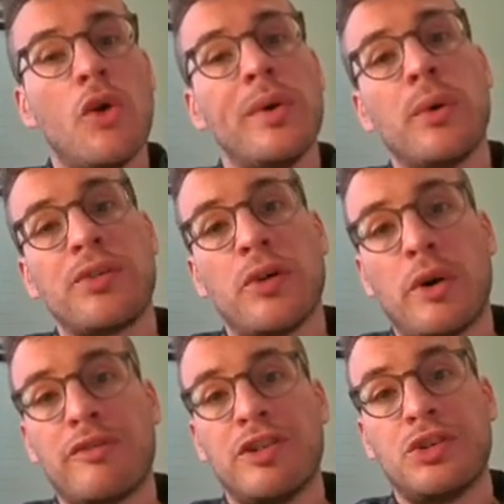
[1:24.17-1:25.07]
We also
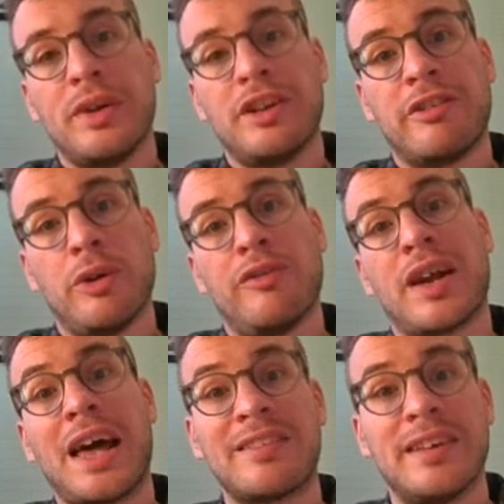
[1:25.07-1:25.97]
offer a joint degree with
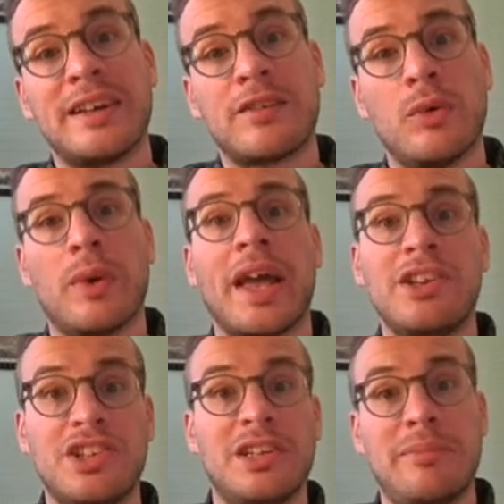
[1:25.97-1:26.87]
Classics called
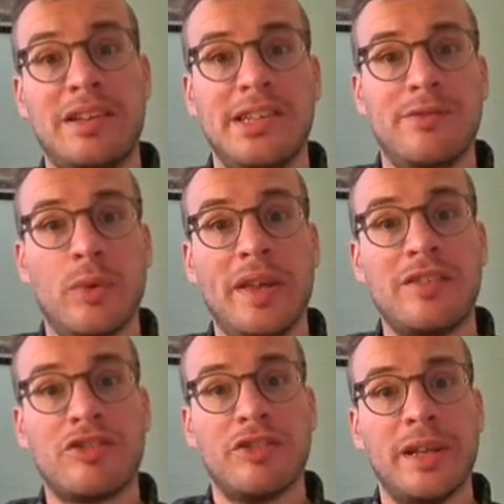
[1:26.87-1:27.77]
Ancient and Medieval
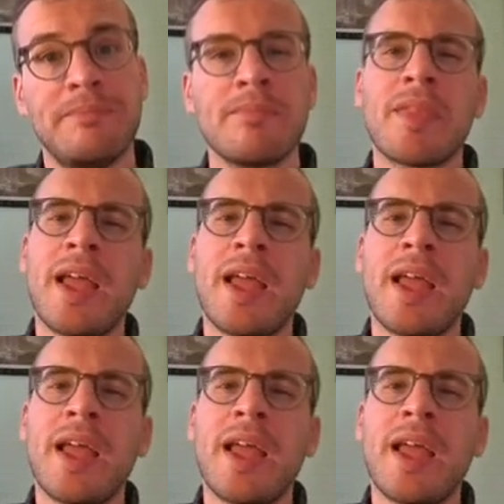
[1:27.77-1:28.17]
History.